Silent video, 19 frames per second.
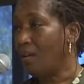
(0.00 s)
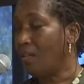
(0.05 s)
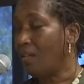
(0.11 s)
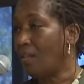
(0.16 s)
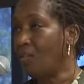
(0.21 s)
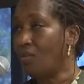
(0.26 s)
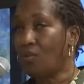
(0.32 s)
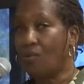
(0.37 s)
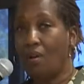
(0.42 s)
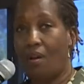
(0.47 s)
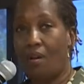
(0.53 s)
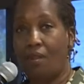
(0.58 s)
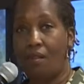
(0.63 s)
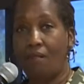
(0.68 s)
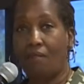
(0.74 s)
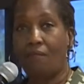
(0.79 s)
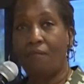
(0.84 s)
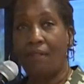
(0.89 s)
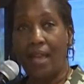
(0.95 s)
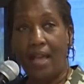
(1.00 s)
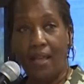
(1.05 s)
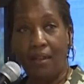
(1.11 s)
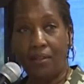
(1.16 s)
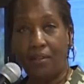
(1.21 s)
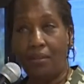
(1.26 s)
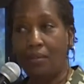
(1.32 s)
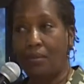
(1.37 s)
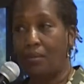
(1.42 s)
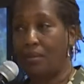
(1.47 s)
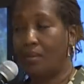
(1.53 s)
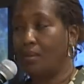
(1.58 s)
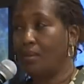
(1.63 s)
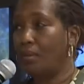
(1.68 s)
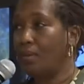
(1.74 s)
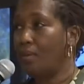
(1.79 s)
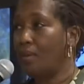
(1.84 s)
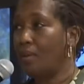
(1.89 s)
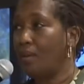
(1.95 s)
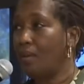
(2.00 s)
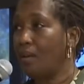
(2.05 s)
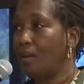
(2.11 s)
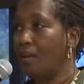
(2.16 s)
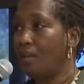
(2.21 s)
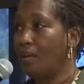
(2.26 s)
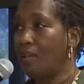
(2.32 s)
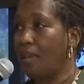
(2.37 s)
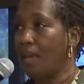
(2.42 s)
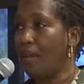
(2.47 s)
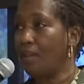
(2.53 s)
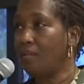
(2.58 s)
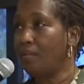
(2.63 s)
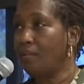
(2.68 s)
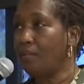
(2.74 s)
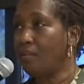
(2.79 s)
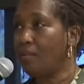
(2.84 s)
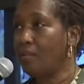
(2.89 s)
These are all values that